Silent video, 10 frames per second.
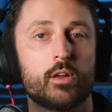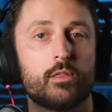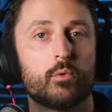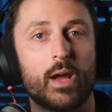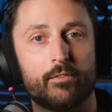you
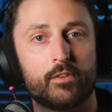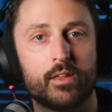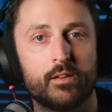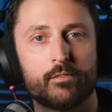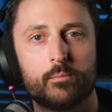through
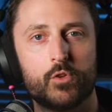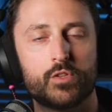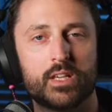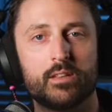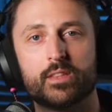everything from
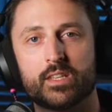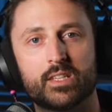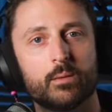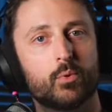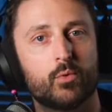using the
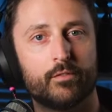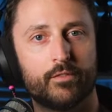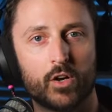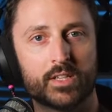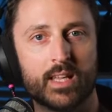simple
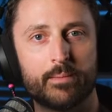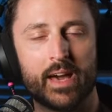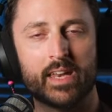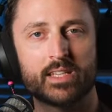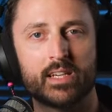VoxLab
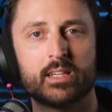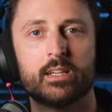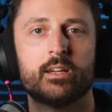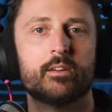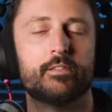editor
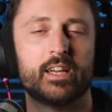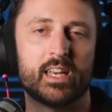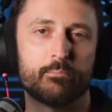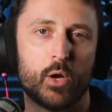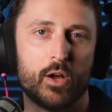for
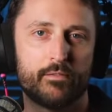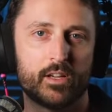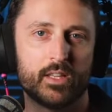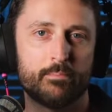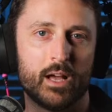getting
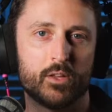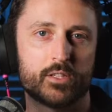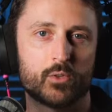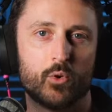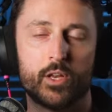perfectly
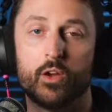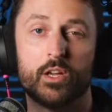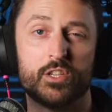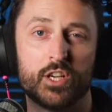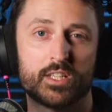balanced audio
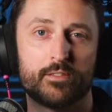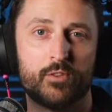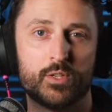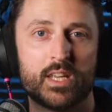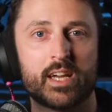in just a
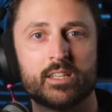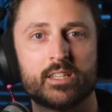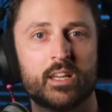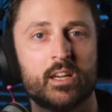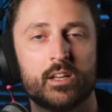few
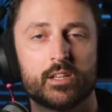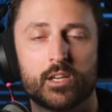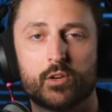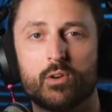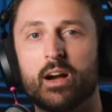seconds to
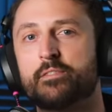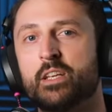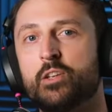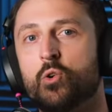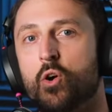
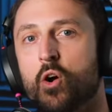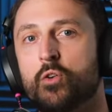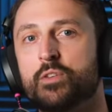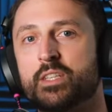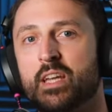crafting your
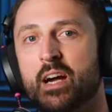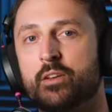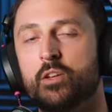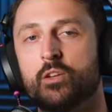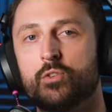own
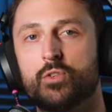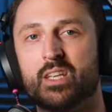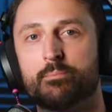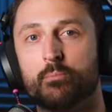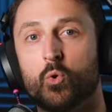sound
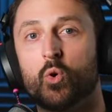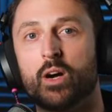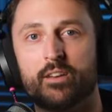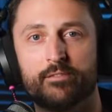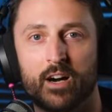using more
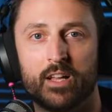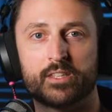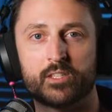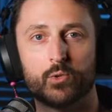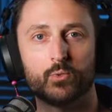
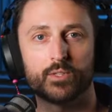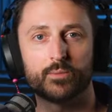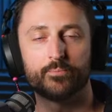advanced tools.